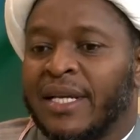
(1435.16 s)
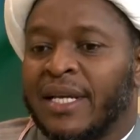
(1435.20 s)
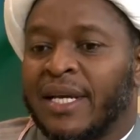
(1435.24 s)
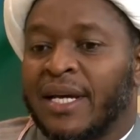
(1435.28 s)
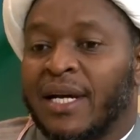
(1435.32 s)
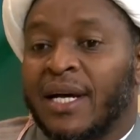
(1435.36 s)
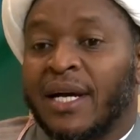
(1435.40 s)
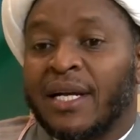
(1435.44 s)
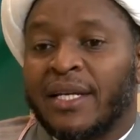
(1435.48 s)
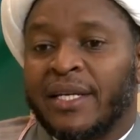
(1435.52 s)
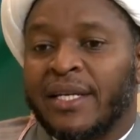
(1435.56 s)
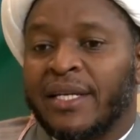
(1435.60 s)

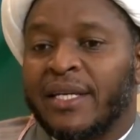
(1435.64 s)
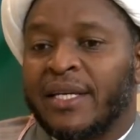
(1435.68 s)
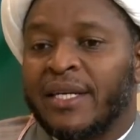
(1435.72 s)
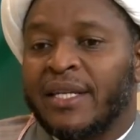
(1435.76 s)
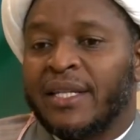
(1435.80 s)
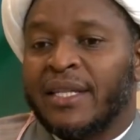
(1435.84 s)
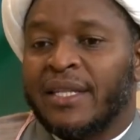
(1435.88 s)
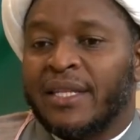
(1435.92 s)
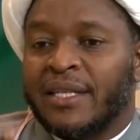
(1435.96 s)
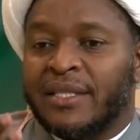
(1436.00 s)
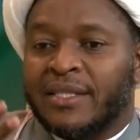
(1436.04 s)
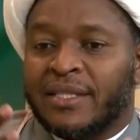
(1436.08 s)
Ali,
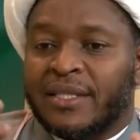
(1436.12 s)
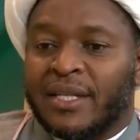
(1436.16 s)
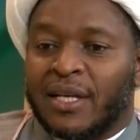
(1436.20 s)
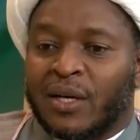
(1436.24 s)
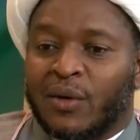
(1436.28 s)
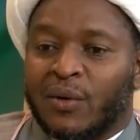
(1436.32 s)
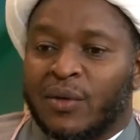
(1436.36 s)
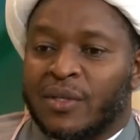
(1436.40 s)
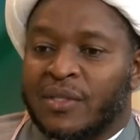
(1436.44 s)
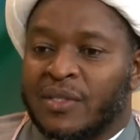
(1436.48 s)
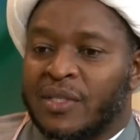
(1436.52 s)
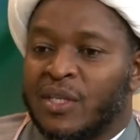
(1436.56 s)
this
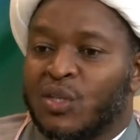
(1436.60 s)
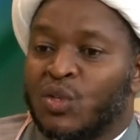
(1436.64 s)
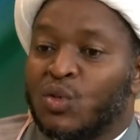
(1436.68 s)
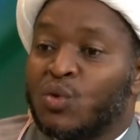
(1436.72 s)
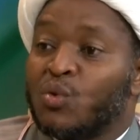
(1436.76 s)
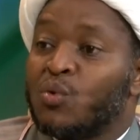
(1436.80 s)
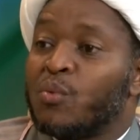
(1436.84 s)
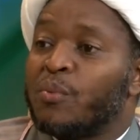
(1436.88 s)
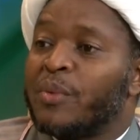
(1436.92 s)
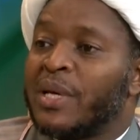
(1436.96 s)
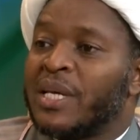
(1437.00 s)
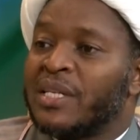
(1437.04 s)
now is a
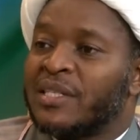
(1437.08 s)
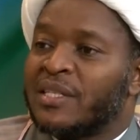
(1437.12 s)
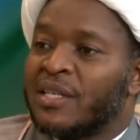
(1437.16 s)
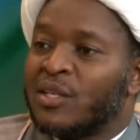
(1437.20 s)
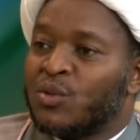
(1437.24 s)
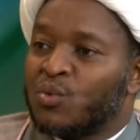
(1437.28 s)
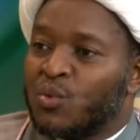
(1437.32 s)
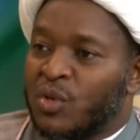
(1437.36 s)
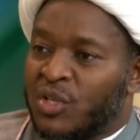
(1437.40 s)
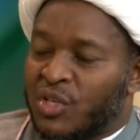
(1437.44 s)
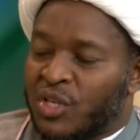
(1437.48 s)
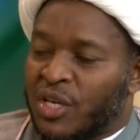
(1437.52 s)
new message
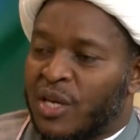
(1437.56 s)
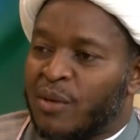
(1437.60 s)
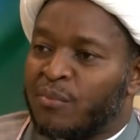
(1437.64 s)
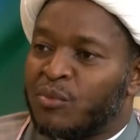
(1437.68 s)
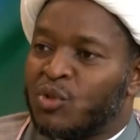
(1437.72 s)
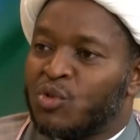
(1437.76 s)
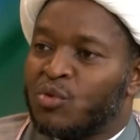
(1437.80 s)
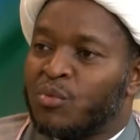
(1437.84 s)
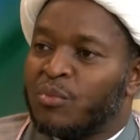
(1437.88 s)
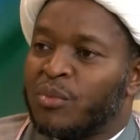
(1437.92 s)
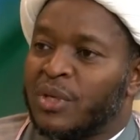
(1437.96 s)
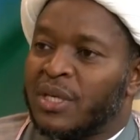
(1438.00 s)
which came
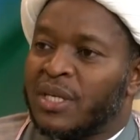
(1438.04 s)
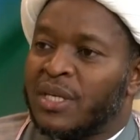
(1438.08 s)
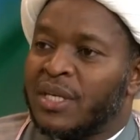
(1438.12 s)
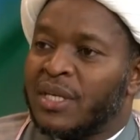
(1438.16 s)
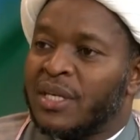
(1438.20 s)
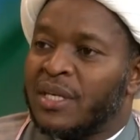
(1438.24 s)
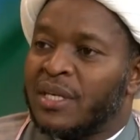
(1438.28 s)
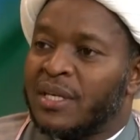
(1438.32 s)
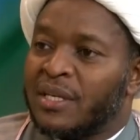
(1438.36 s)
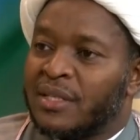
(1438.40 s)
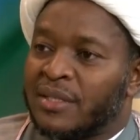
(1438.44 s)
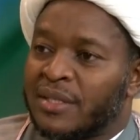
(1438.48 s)
to me,
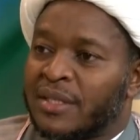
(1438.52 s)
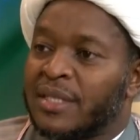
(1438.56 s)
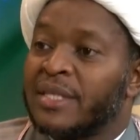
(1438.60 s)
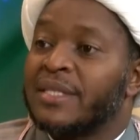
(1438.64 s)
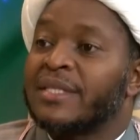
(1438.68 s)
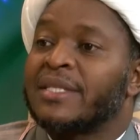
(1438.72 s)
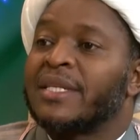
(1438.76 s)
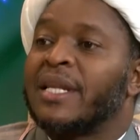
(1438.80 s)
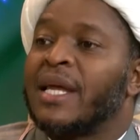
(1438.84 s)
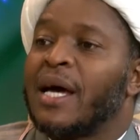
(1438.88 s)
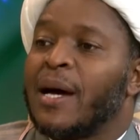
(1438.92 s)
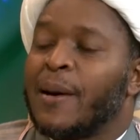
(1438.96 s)
it's
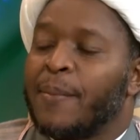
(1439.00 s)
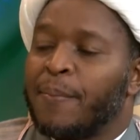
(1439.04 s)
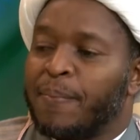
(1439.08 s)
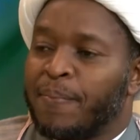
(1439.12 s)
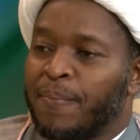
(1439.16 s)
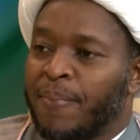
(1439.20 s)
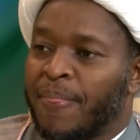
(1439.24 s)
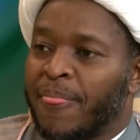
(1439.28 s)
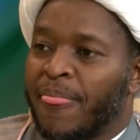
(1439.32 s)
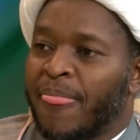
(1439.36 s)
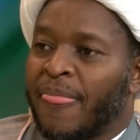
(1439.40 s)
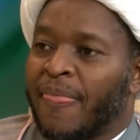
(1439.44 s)
Islam.
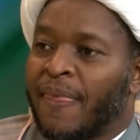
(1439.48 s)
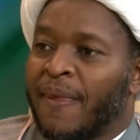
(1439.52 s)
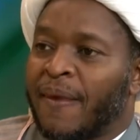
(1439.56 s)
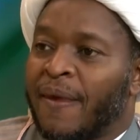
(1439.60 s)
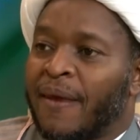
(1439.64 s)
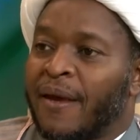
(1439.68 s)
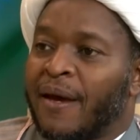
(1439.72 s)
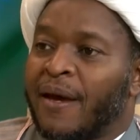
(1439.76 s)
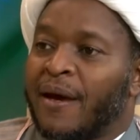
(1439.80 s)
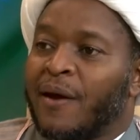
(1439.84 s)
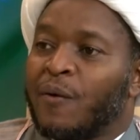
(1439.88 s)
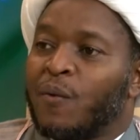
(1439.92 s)

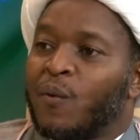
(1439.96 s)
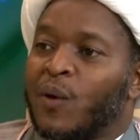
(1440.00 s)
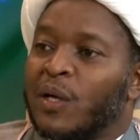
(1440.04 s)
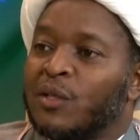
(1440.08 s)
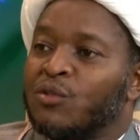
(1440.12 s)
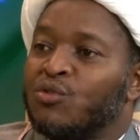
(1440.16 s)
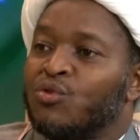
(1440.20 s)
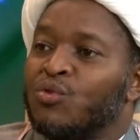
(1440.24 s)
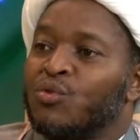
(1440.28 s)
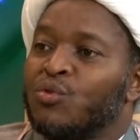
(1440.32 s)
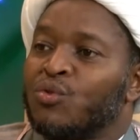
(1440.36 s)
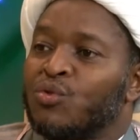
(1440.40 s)
I
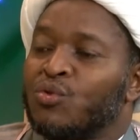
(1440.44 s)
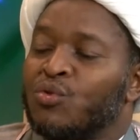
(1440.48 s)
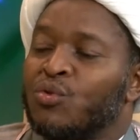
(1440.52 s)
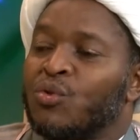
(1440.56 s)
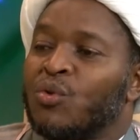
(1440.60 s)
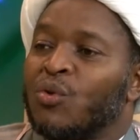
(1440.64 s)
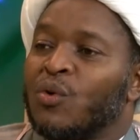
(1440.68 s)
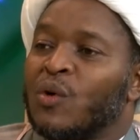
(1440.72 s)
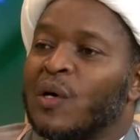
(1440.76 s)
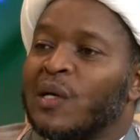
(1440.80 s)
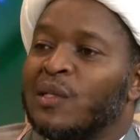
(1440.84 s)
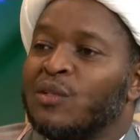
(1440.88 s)
want you to
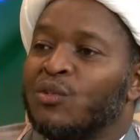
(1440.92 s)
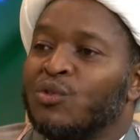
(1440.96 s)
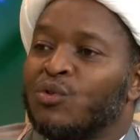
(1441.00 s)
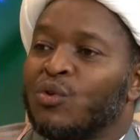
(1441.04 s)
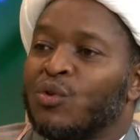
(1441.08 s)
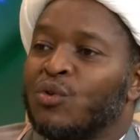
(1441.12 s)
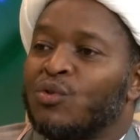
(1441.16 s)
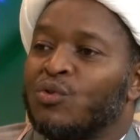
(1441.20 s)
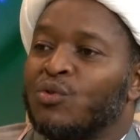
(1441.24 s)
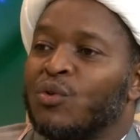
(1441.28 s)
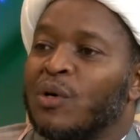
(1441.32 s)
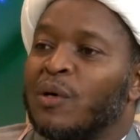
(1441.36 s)
go and
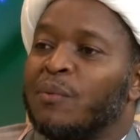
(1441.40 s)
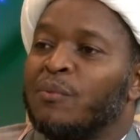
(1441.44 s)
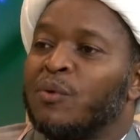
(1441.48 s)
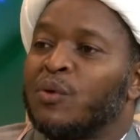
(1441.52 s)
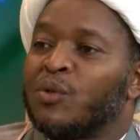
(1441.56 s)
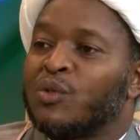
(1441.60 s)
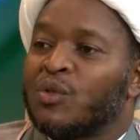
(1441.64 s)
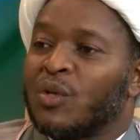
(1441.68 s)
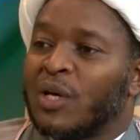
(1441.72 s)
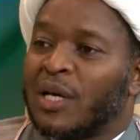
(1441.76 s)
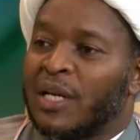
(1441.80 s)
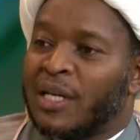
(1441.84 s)
talk to Abu
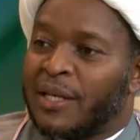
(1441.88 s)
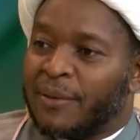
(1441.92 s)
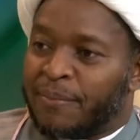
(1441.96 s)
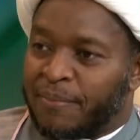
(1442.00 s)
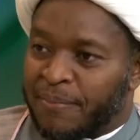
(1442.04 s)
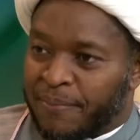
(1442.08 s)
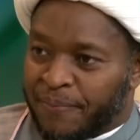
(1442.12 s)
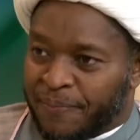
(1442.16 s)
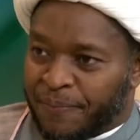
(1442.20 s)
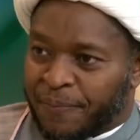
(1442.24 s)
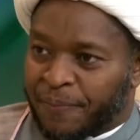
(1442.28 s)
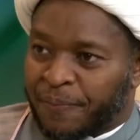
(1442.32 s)
Talib,
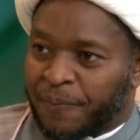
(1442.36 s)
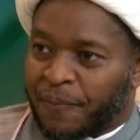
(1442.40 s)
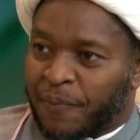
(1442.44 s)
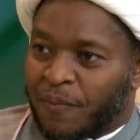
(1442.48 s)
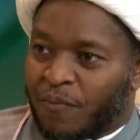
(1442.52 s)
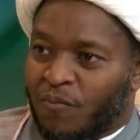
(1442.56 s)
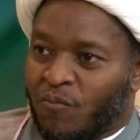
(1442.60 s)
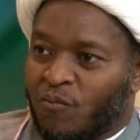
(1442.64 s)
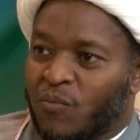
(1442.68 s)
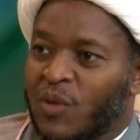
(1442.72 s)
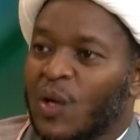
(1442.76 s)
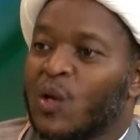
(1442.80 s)

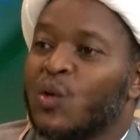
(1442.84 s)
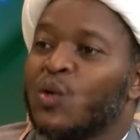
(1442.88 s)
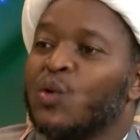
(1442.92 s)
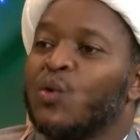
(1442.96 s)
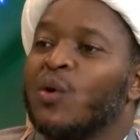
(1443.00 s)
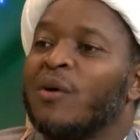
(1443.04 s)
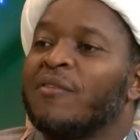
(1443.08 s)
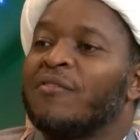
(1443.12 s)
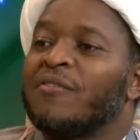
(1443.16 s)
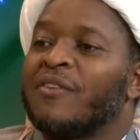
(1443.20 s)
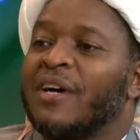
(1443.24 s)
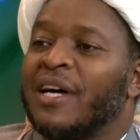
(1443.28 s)

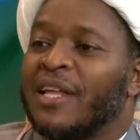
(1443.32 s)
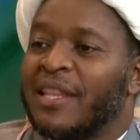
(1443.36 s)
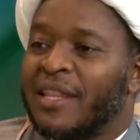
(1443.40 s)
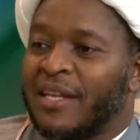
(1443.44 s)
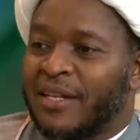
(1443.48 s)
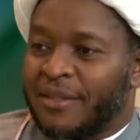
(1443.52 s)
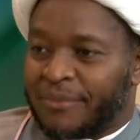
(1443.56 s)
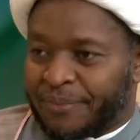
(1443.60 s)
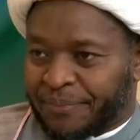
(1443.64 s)
your father.